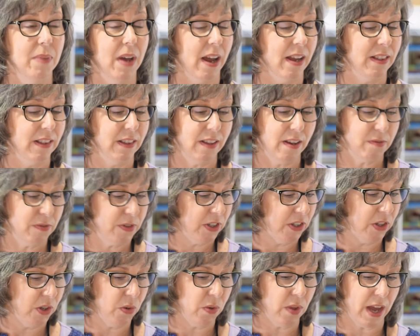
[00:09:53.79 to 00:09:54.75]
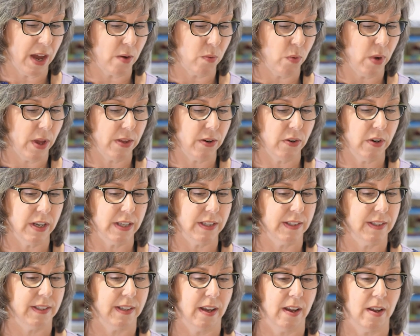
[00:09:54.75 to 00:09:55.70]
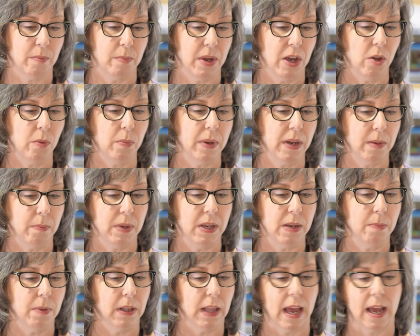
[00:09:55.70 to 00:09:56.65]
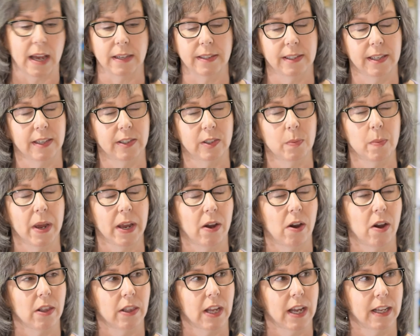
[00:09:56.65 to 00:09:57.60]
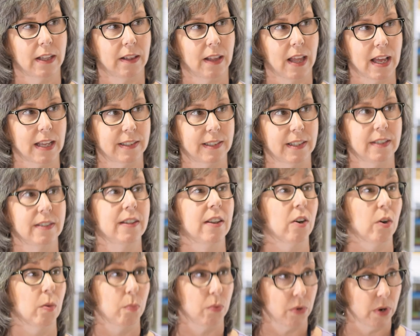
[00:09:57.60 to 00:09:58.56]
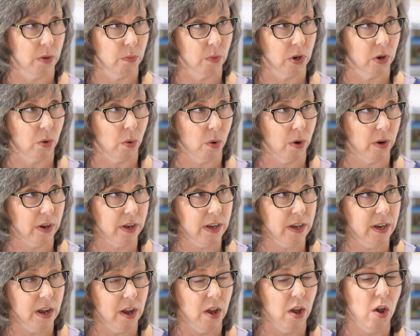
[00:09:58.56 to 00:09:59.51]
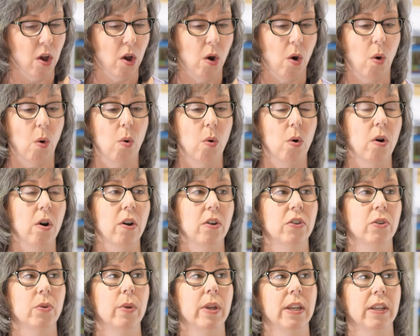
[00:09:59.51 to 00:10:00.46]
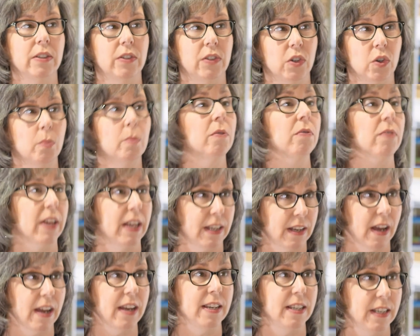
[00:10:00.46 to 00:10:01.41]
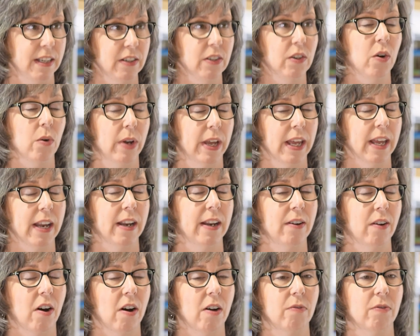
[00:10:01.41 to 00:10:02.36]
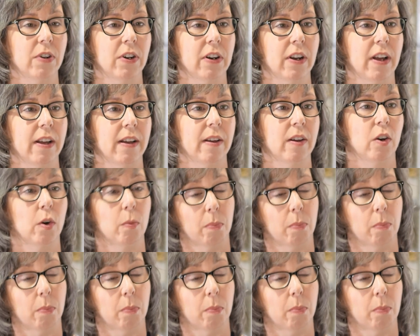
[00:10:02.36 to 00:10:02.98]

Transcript: I'd love to do that, whether it's um, helping people access my online classes that are pre recorded or doing a Zoom event. I did go ahead and offer uh, or